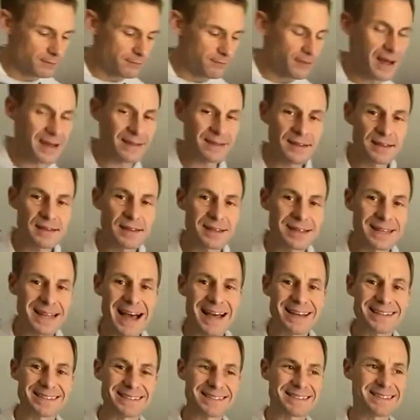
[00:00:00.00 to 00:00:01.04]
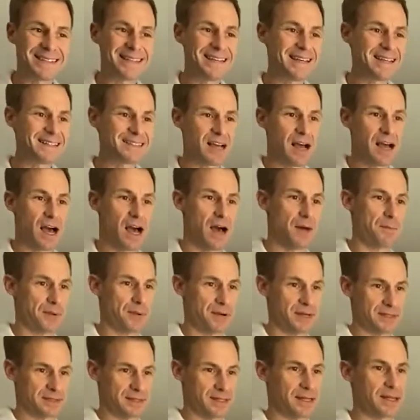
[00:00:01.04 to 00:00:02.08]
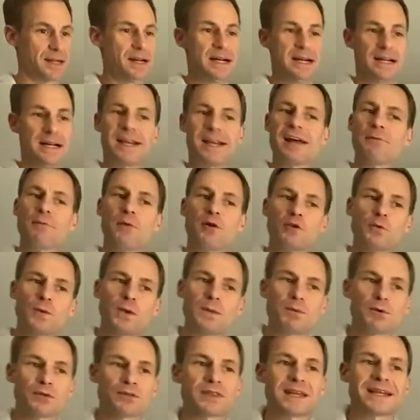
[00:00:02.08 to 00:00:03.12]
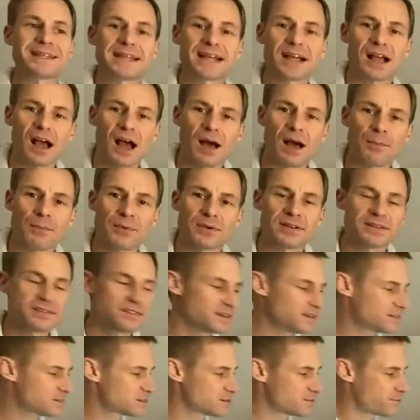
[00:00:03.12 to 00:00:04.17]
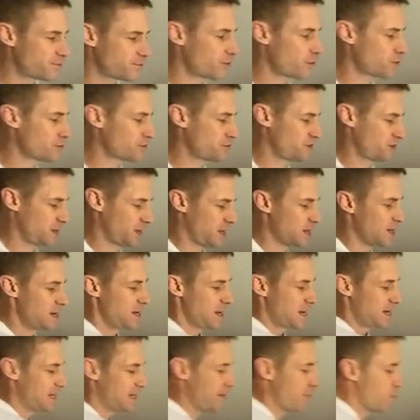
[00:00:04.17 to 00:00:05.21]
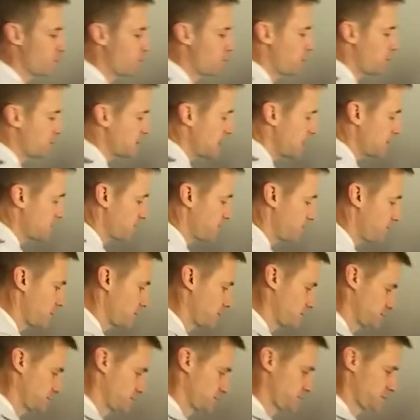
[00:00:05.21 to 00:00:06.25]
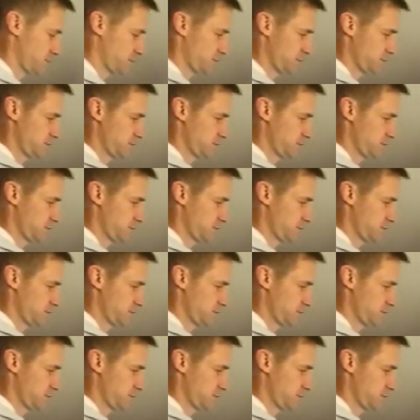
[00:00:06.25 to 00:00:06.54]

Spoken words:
finally the last C is competency. Now, most people think that competency is the first C, and they would put that first.